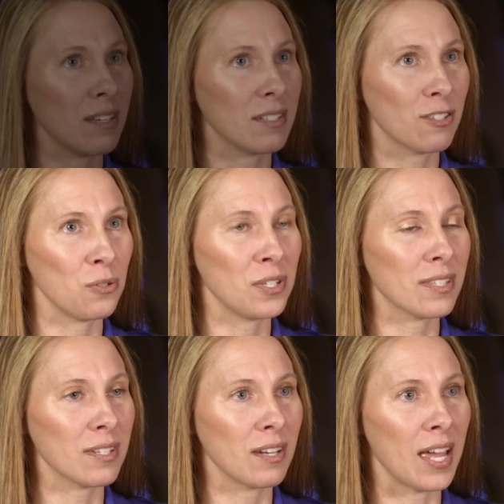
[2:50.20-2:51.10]

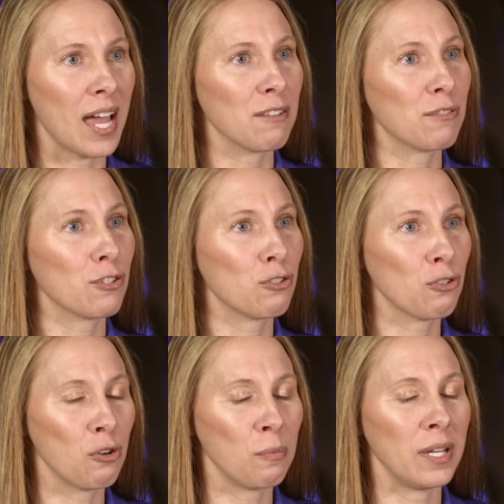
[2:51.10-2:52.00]
Students today have
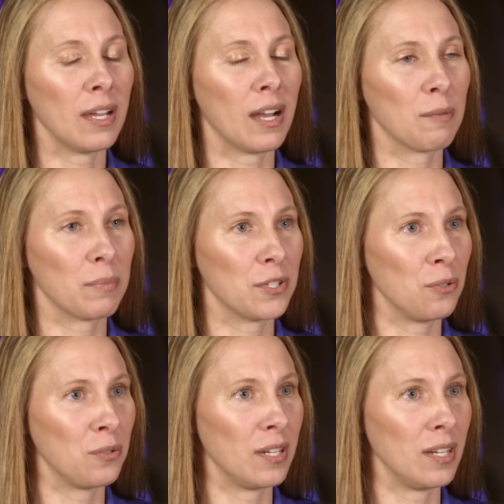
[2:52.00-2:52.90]
so many
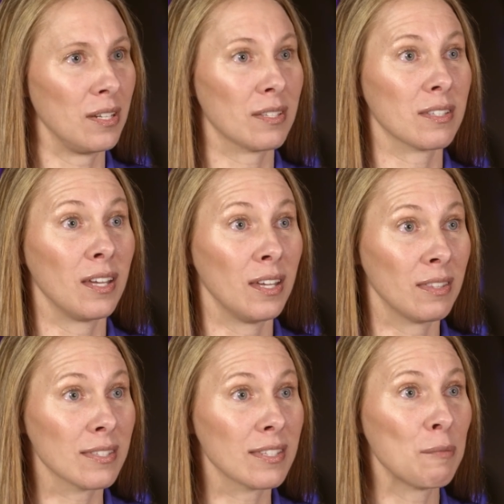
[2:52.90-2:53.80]
opportunities in
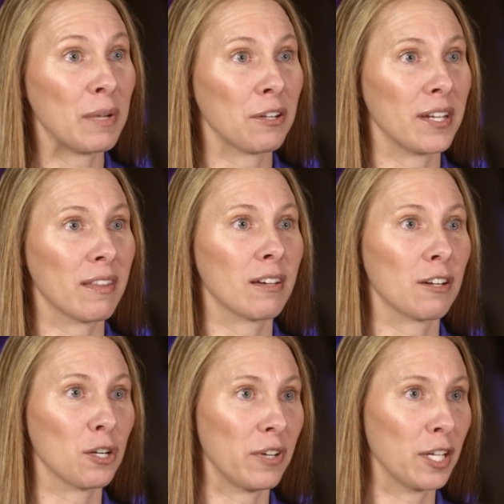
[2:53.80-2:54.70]
the STEM area that
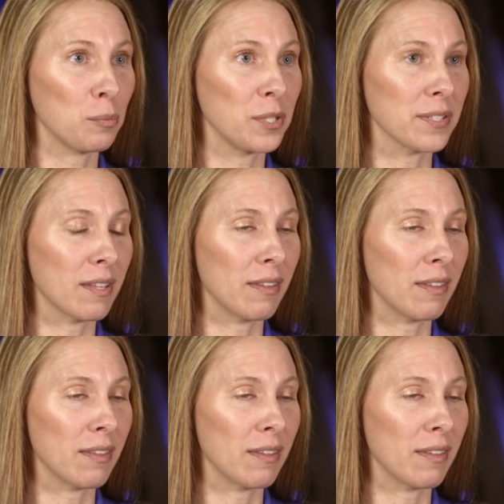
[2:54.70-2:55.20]
are available to